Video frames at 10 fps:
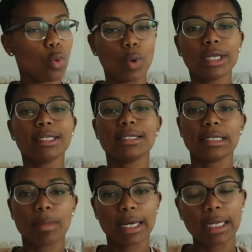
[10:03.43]
What does
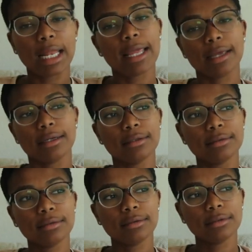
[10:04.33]
Imani like?
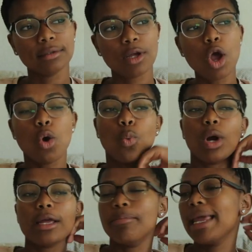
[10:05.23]
What